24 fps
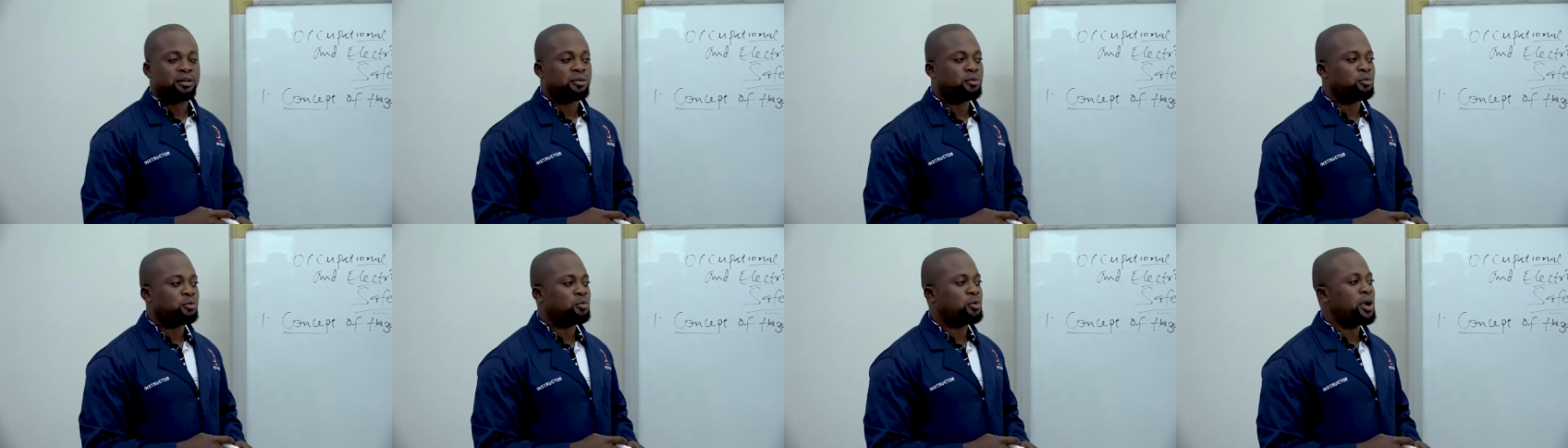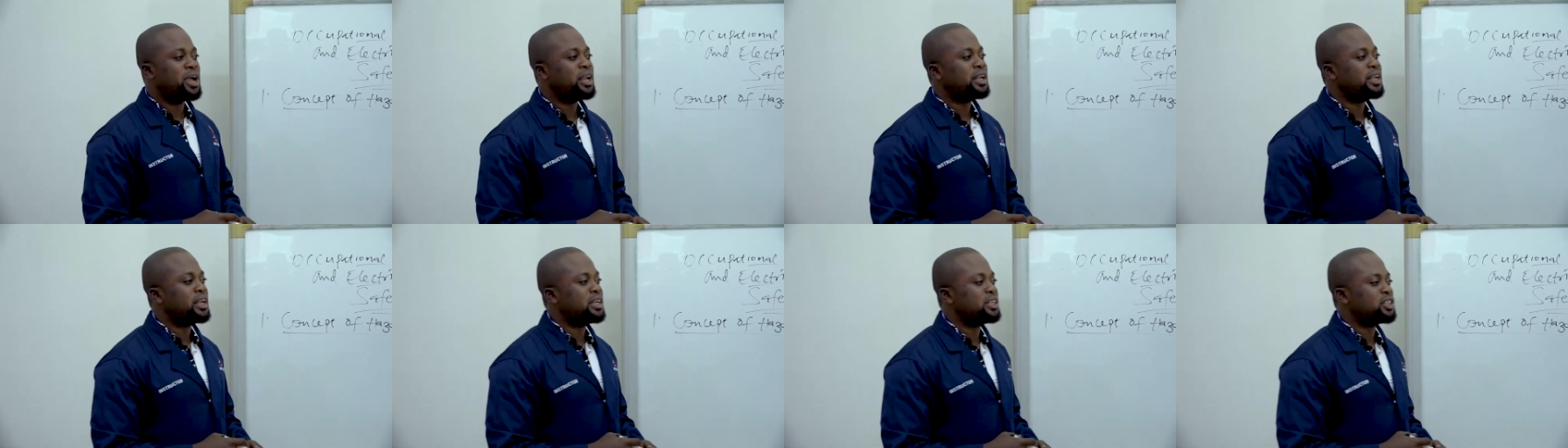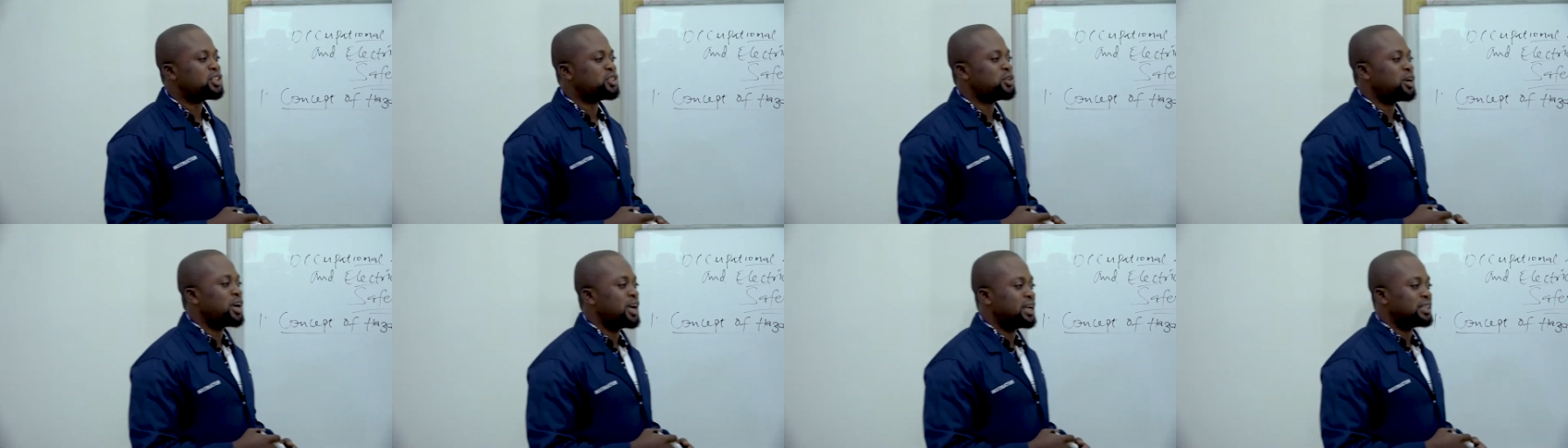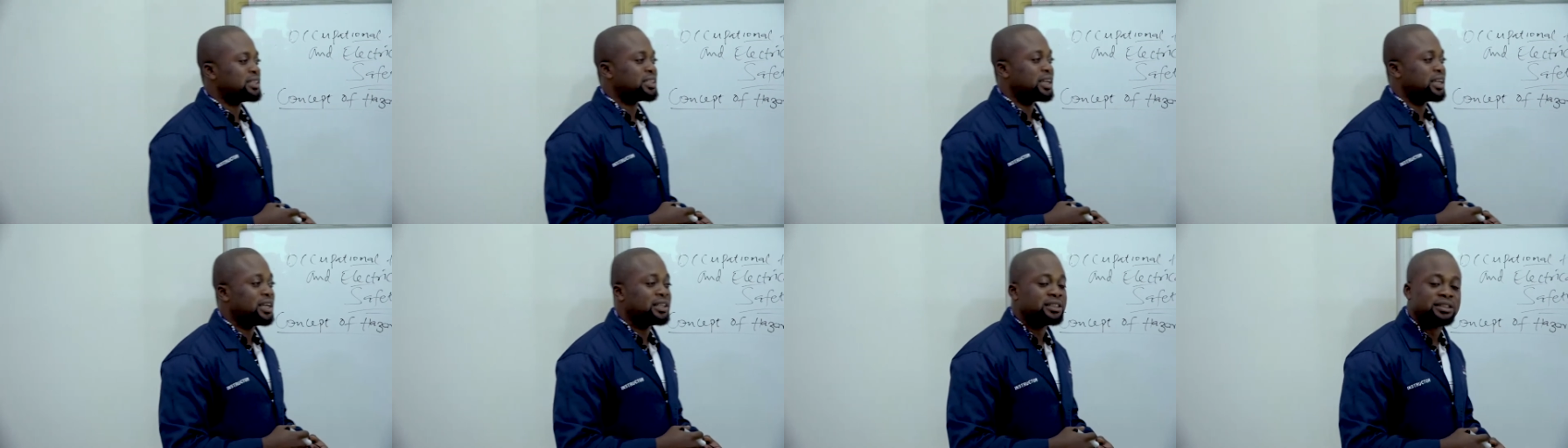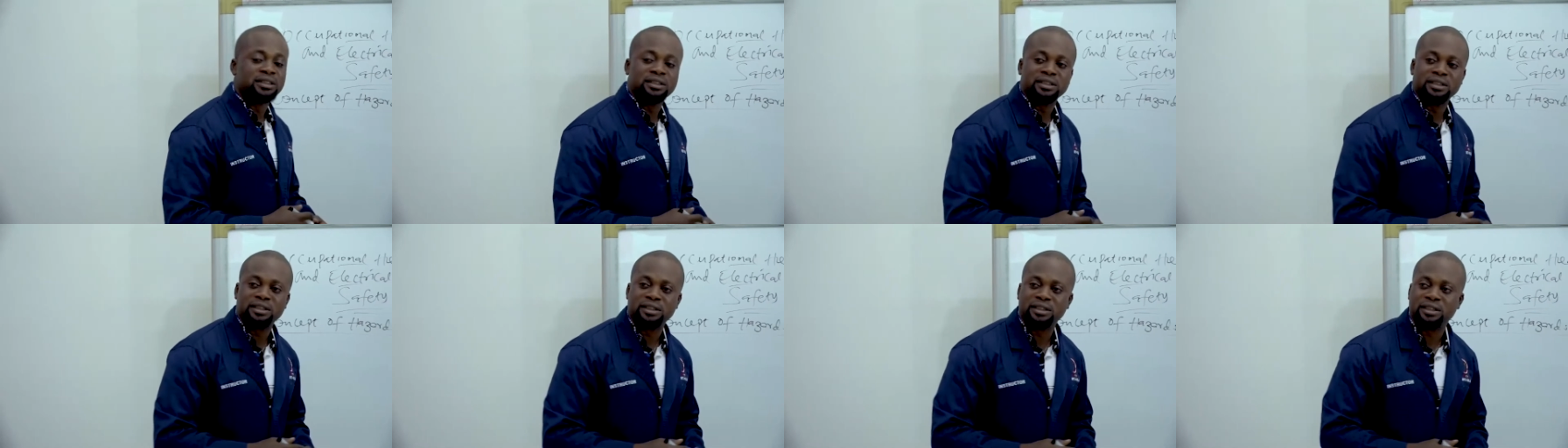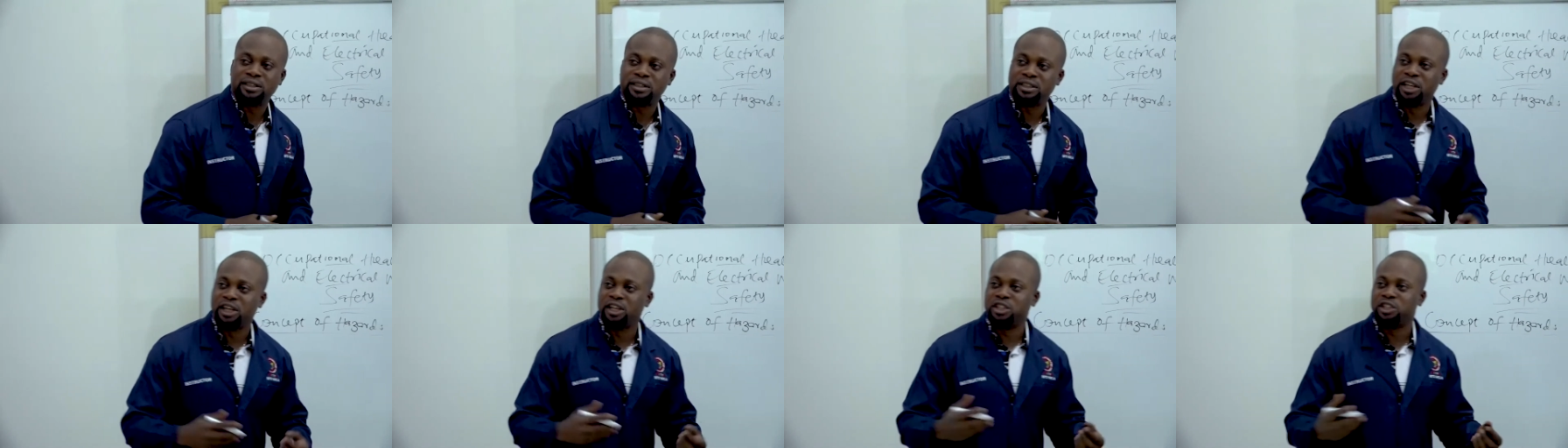Where there is no hazard,
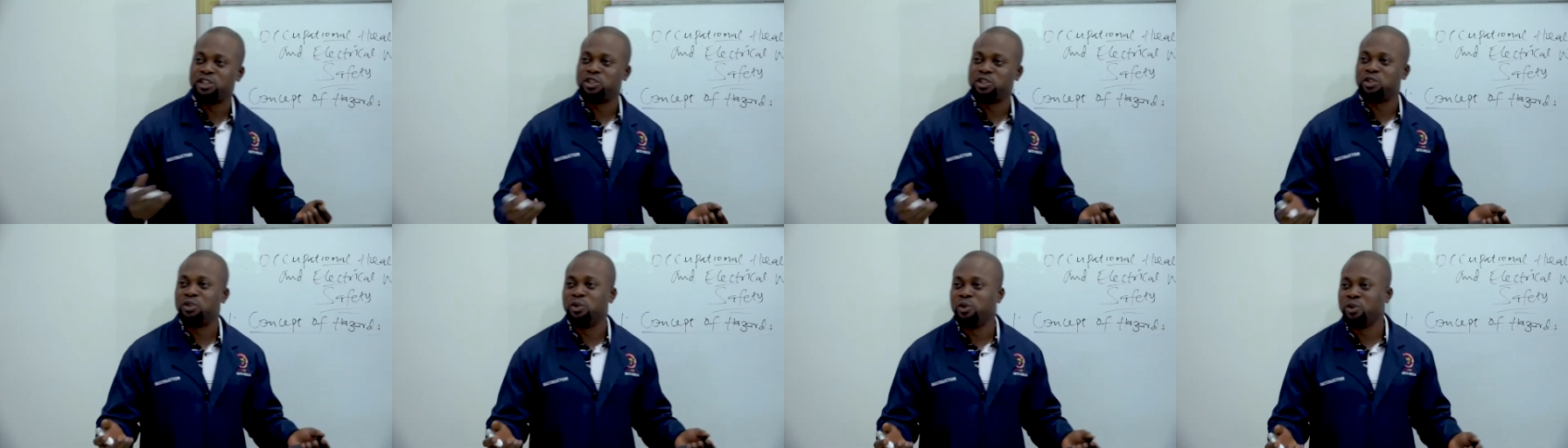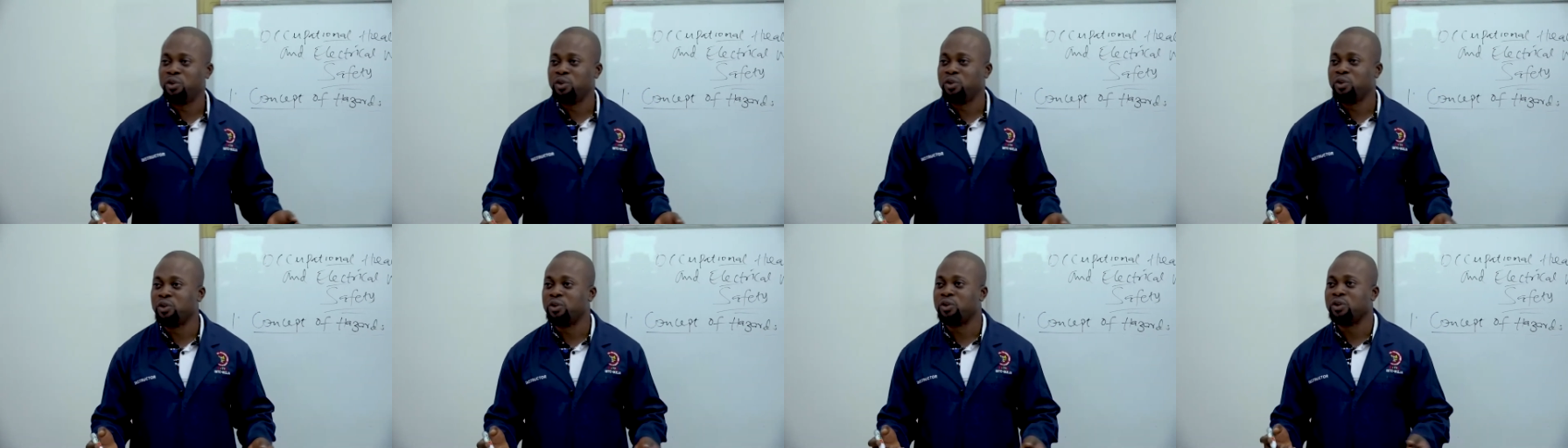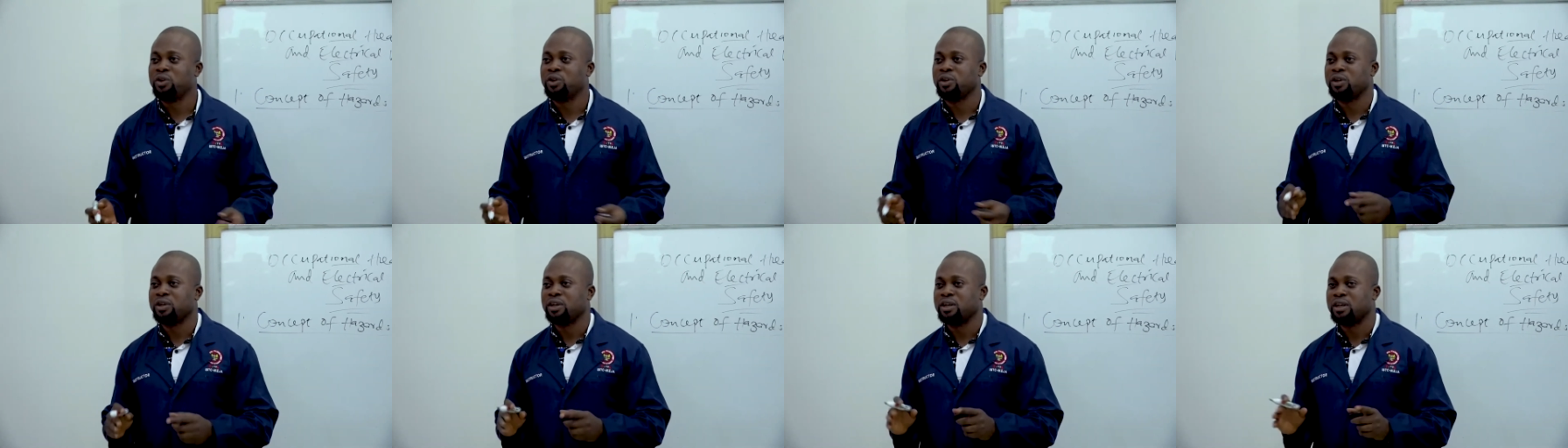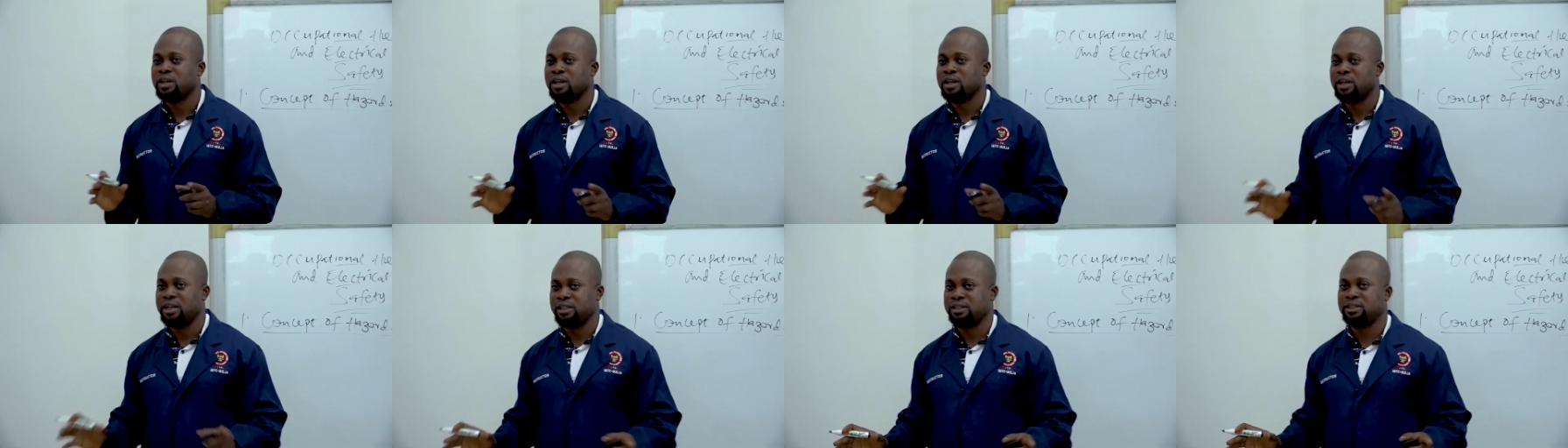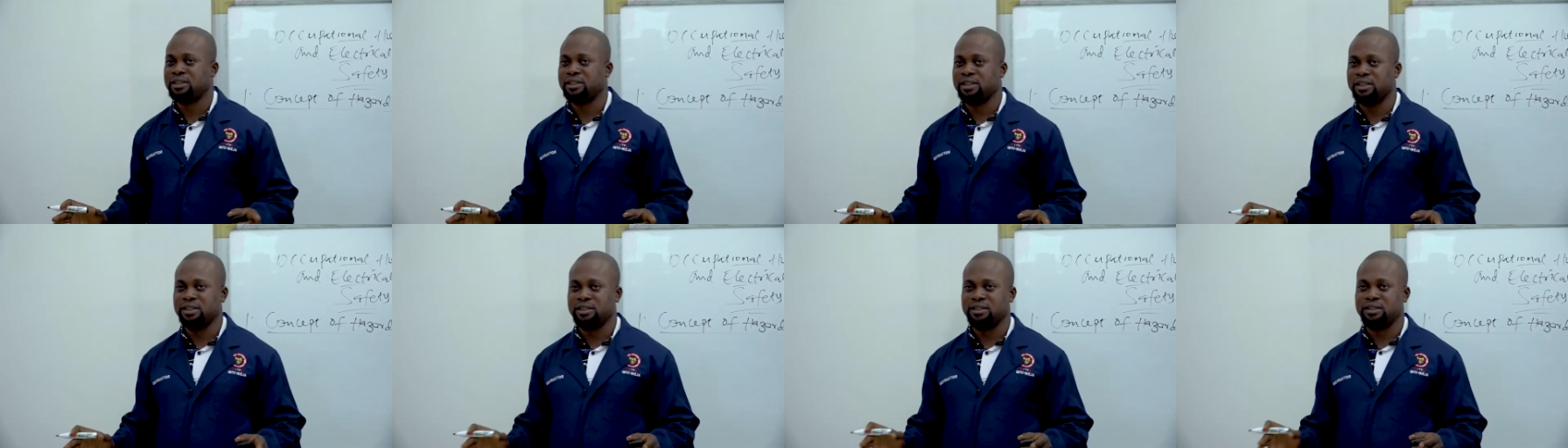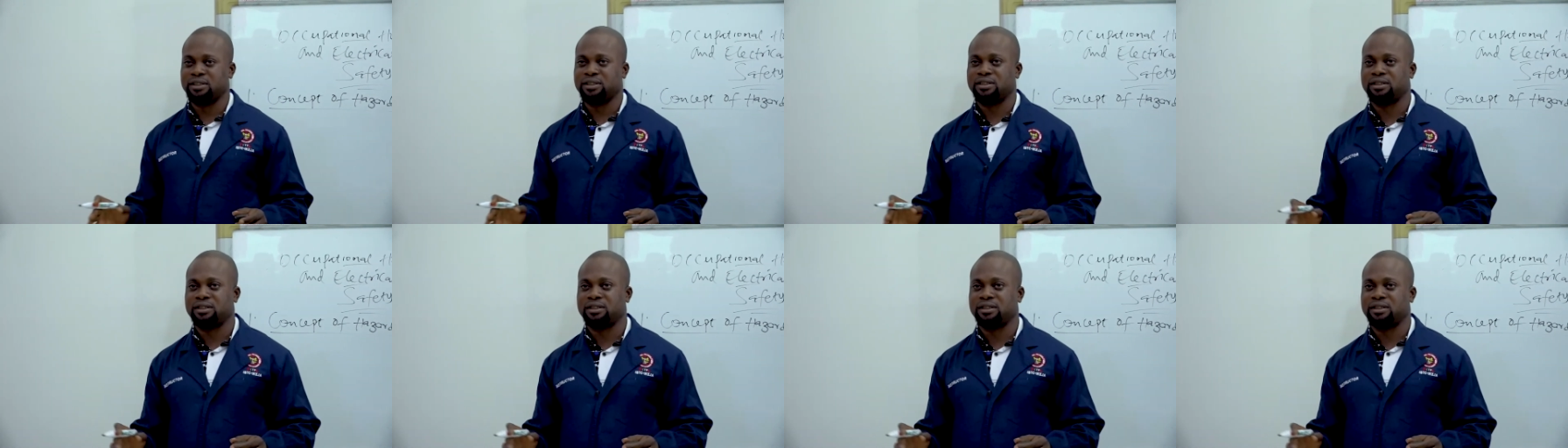there is no accident.